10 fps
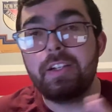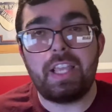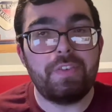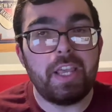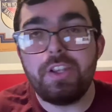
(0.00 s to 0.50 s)

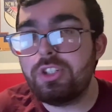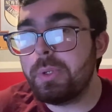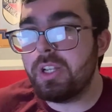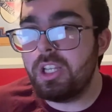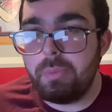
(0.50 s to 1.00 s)
Kevin Hayes
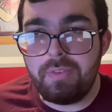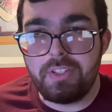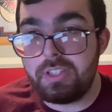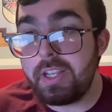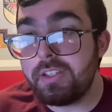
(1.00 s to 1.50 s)
doing a little bit of
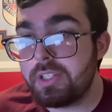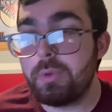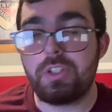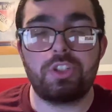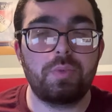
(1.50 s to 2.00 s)
his things. There
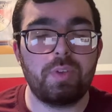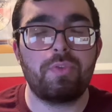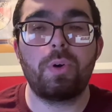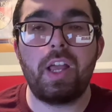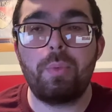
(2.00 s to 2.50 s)
was a shift
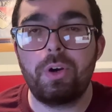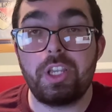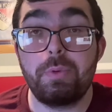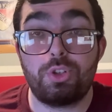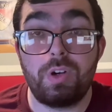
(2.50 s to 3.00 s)
before that where
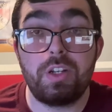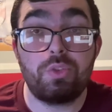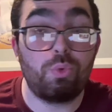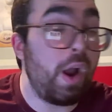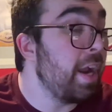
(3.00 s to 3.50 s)
he was trying to
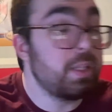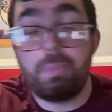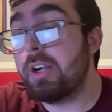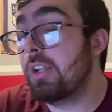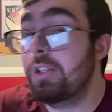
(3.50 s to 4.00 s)
drag the
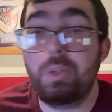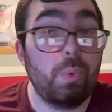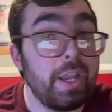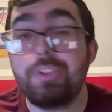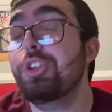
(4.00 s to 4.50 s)
puck a little
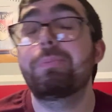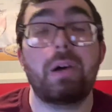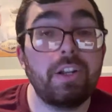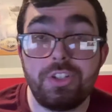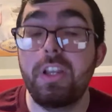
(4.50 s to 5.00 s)
way too
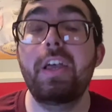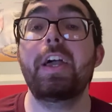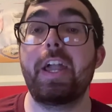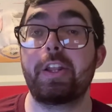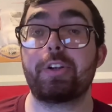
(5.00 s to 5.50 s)
much,
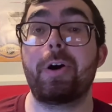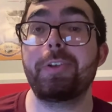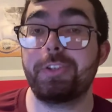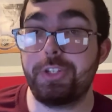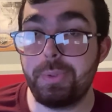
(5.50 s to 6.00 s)
and it
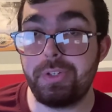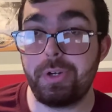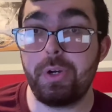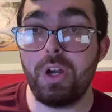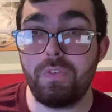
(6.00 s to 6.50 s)
caused into a
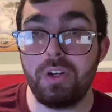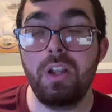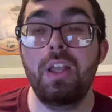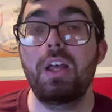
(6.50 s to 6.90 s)
turnover.